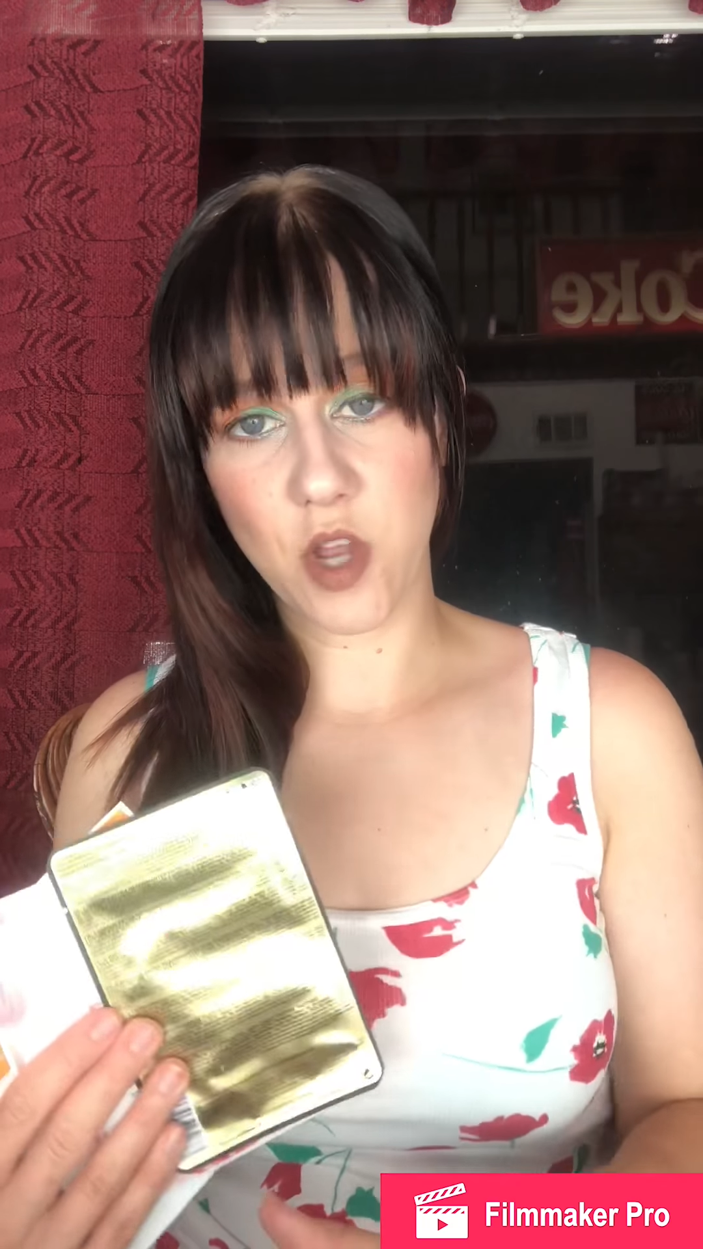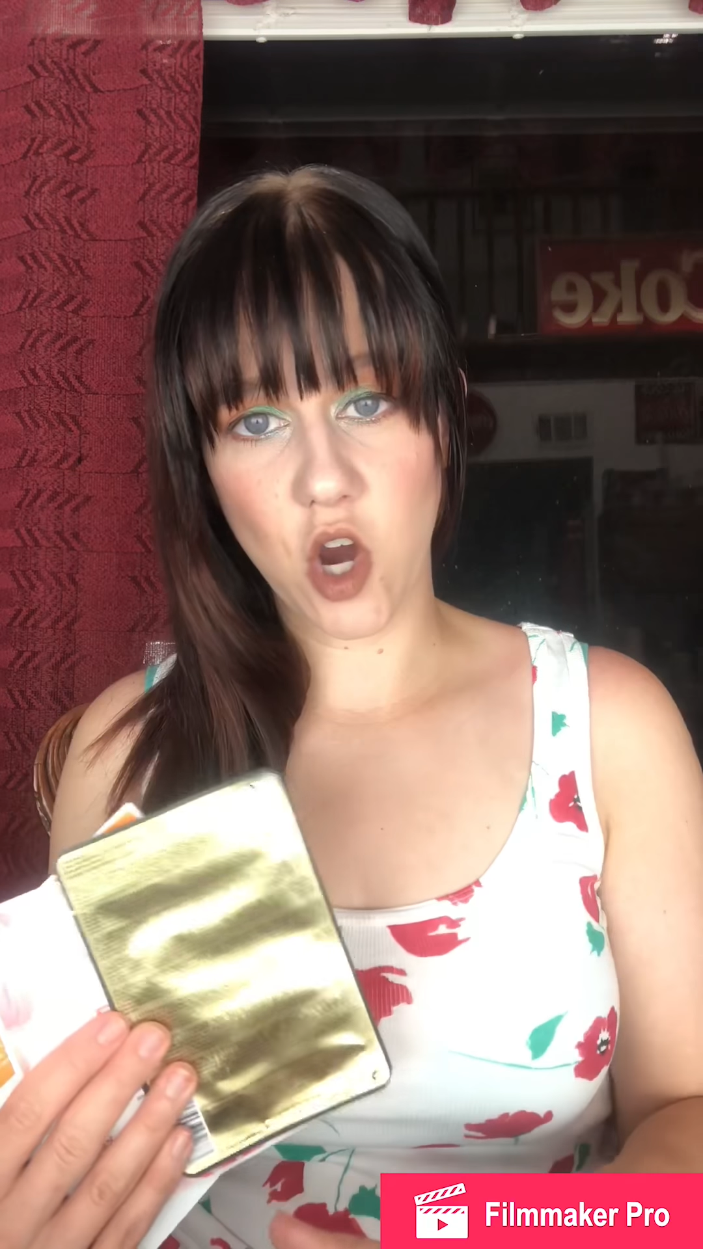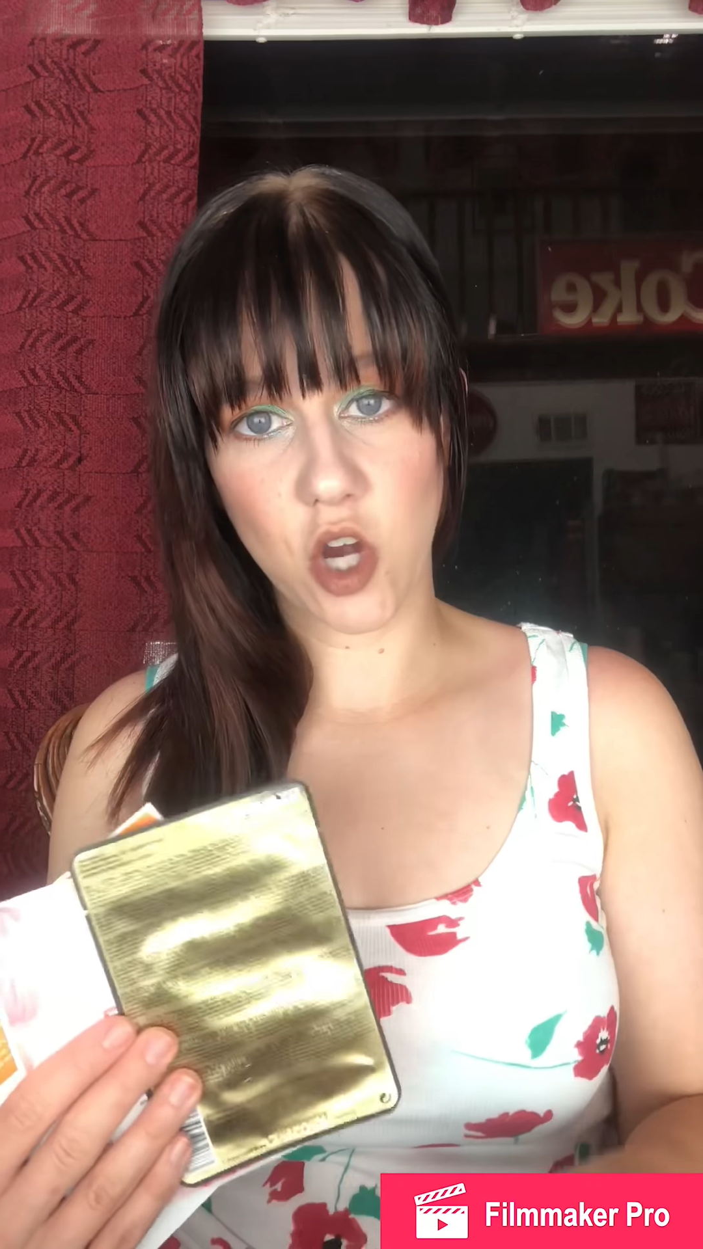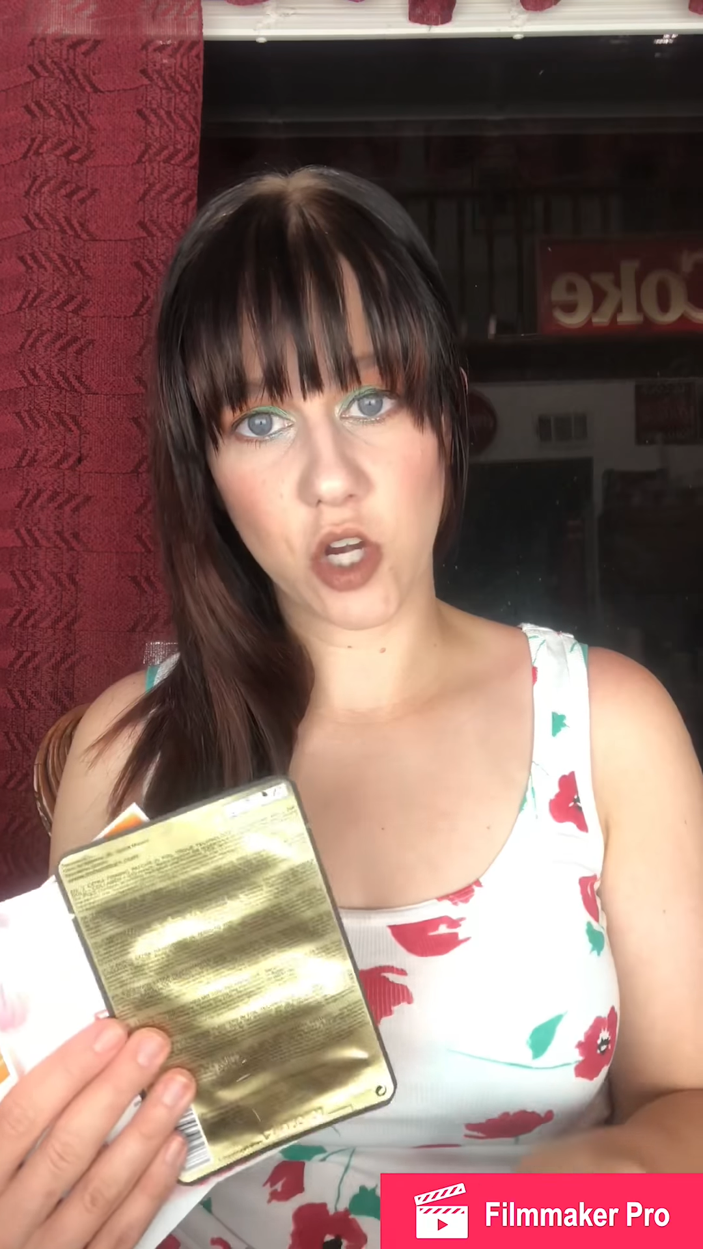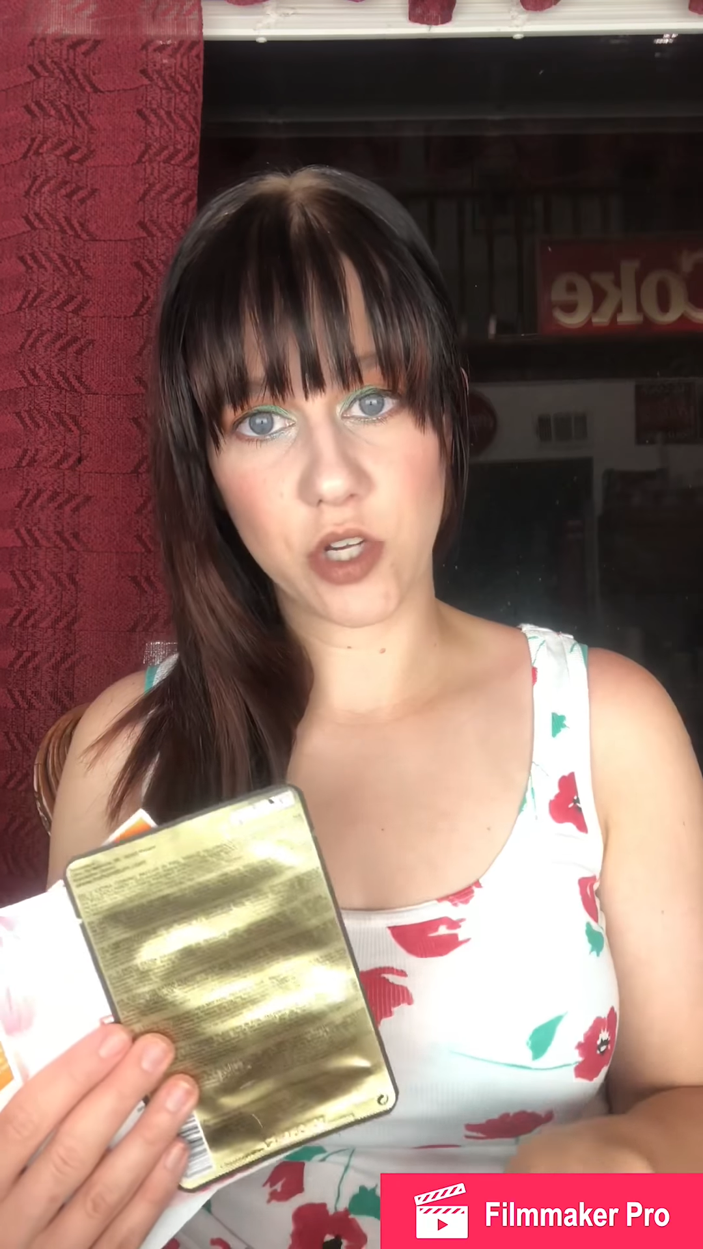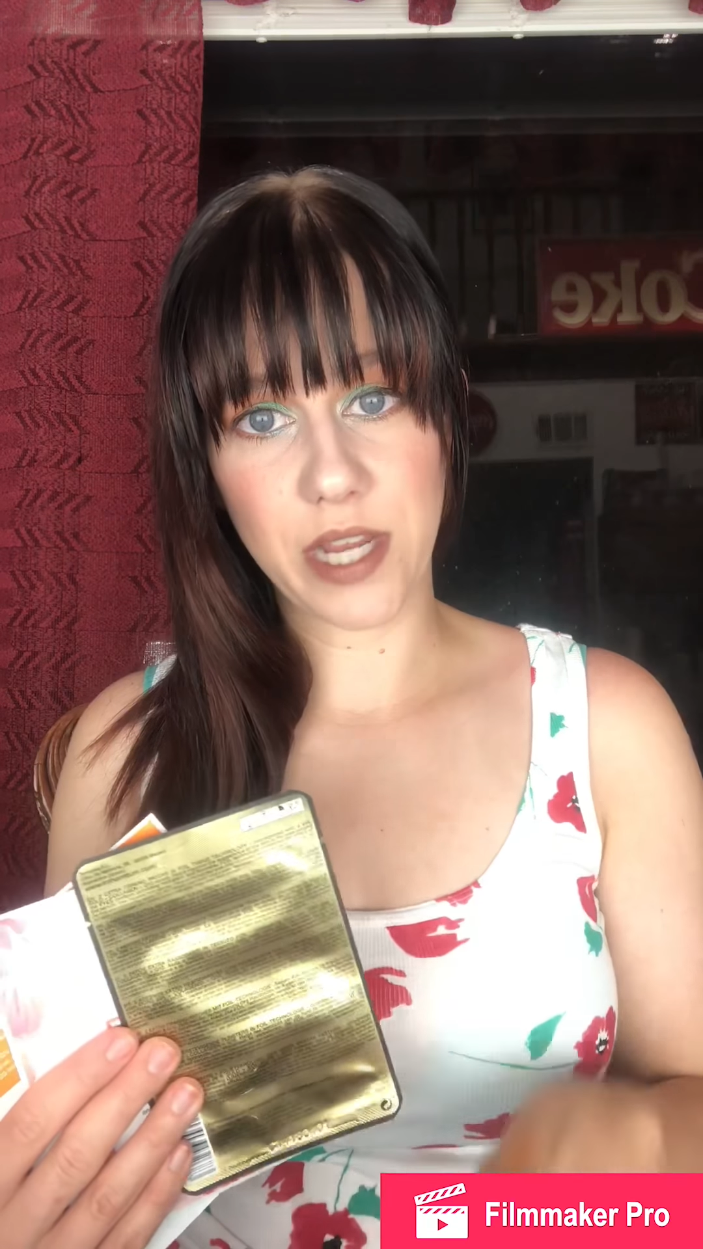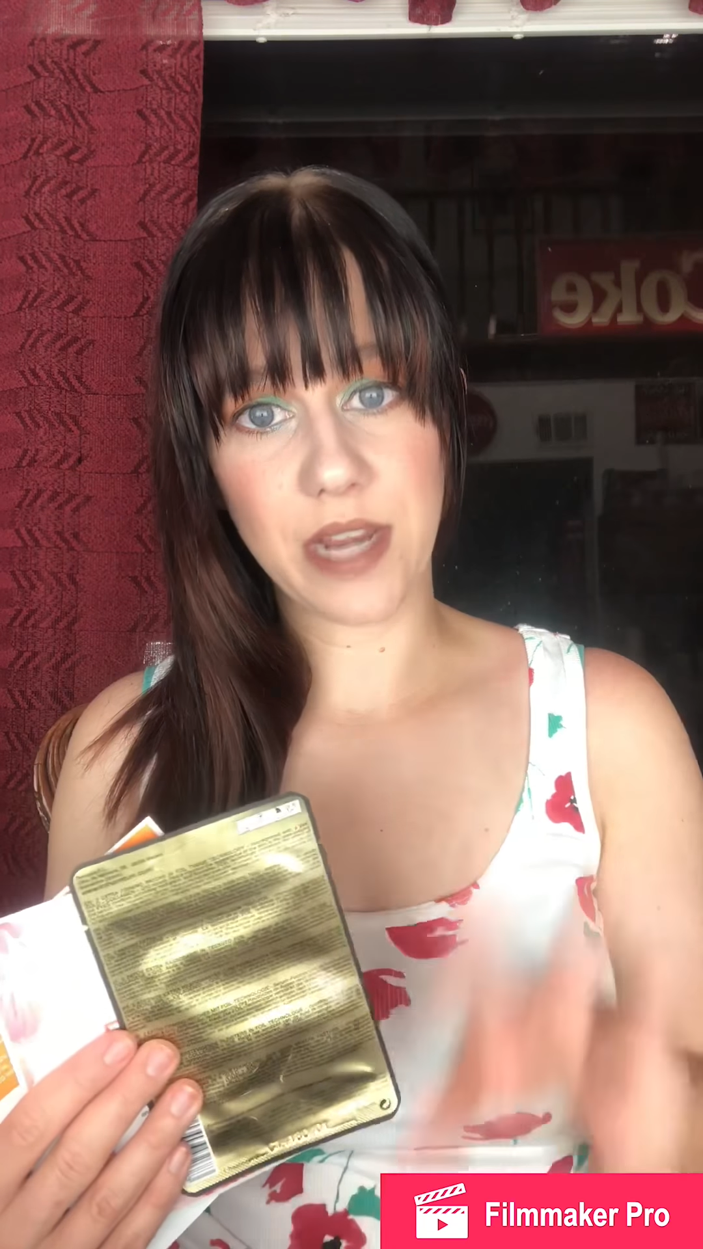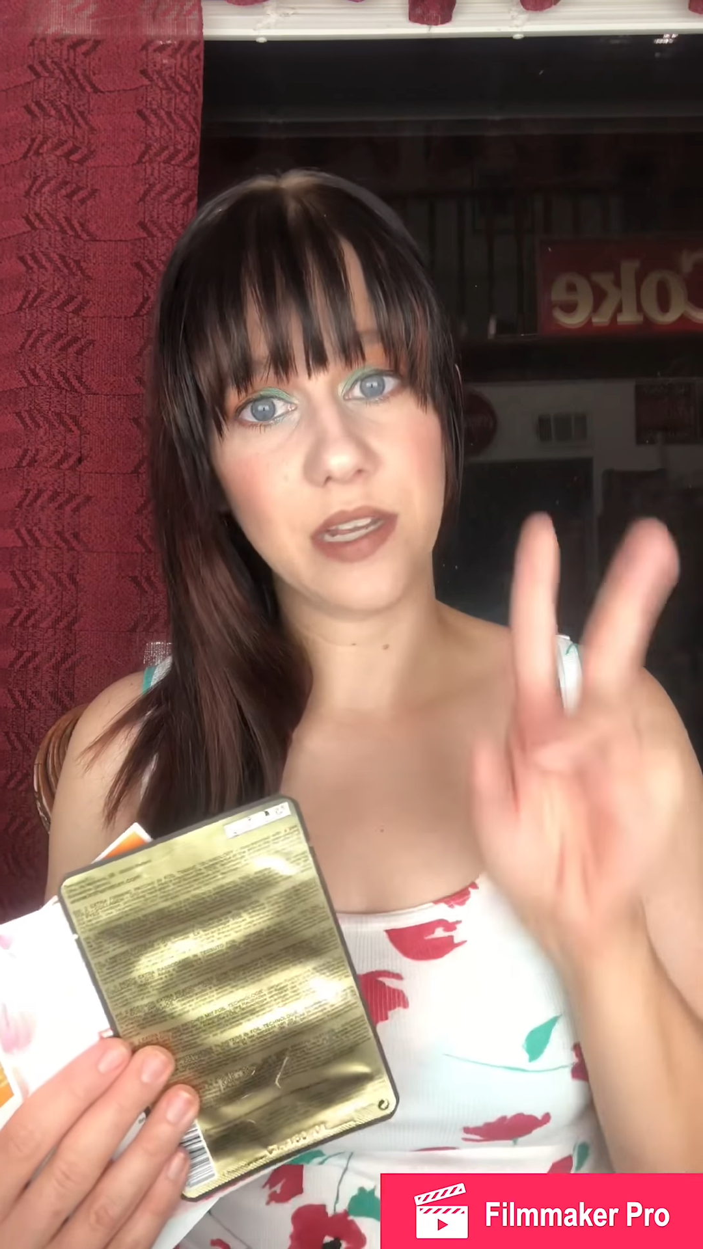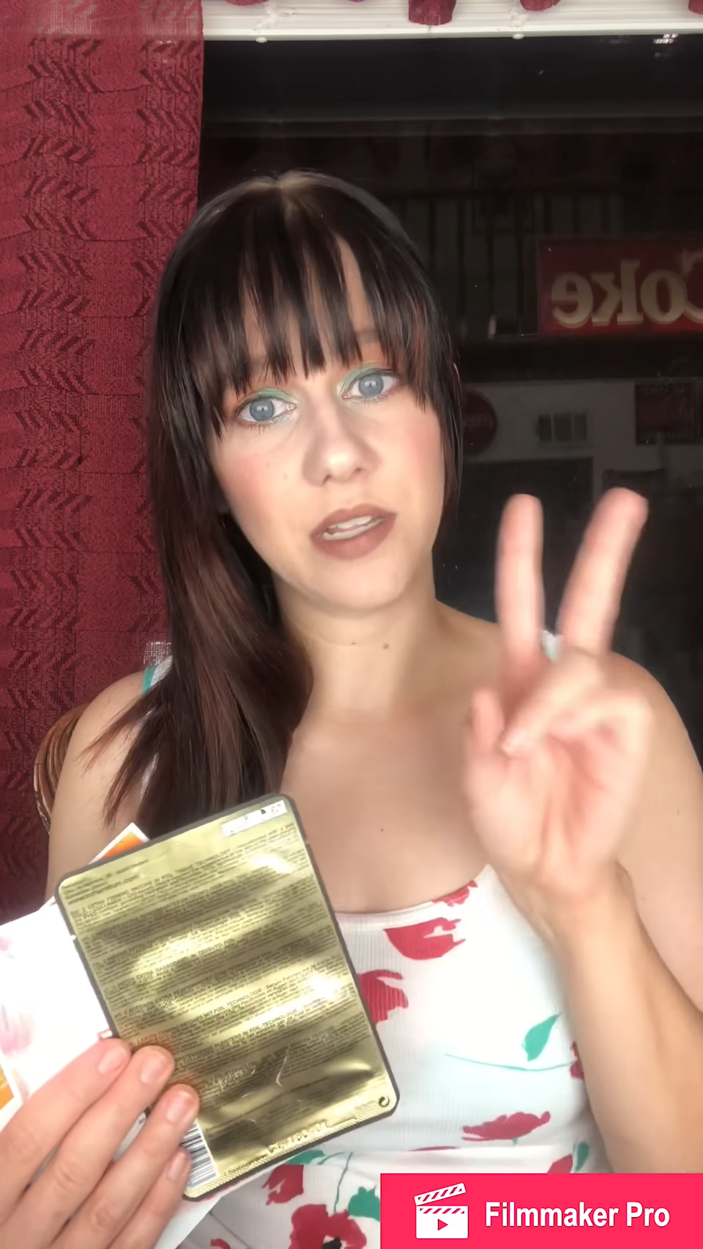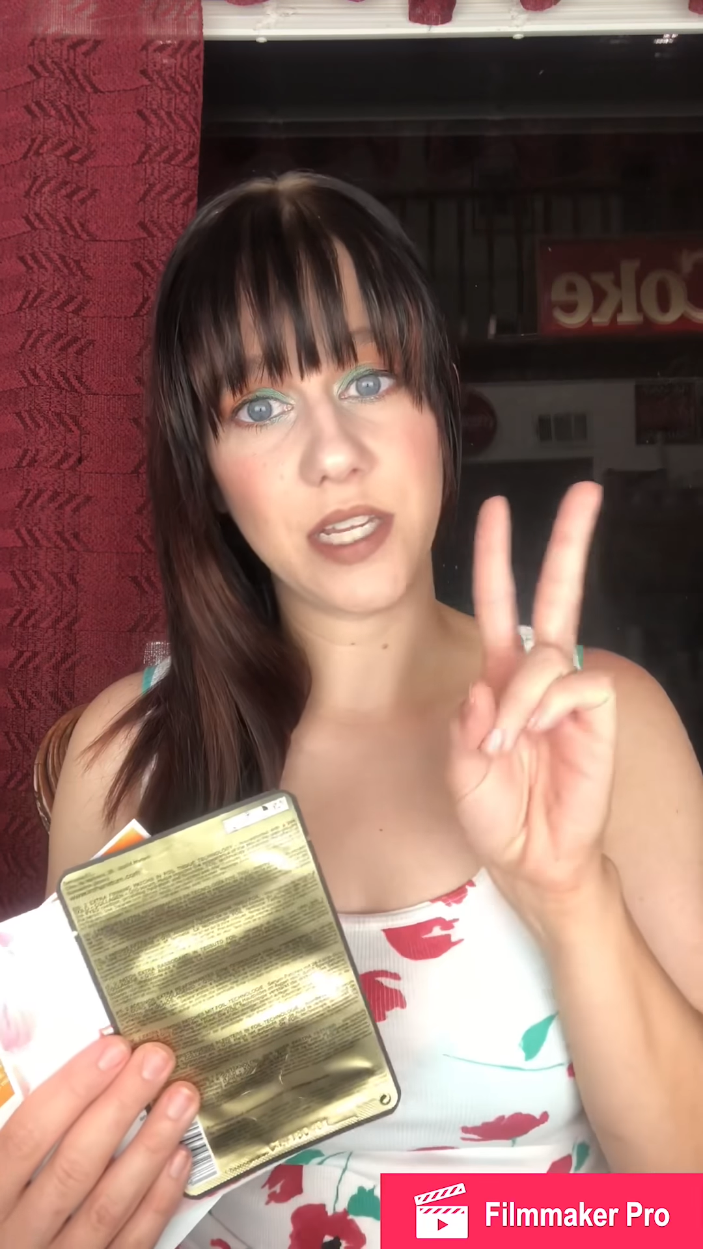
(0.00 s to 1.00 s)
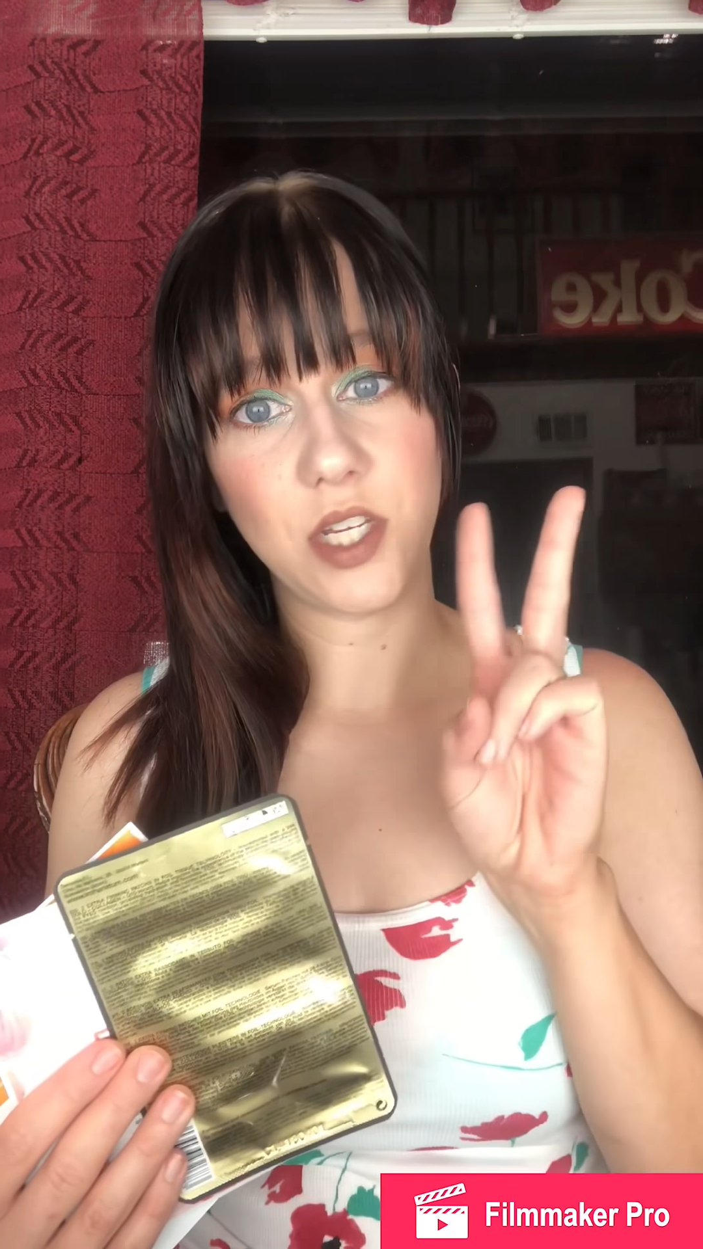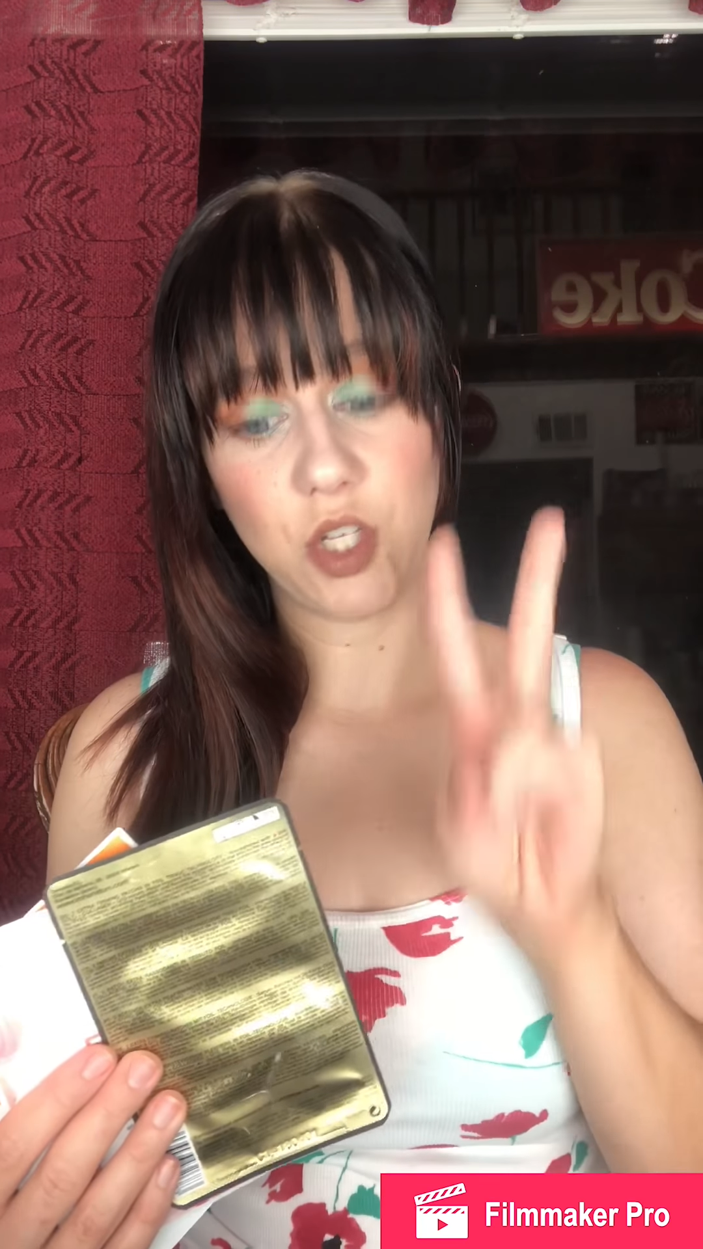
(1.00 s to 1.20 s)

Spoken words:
card are technically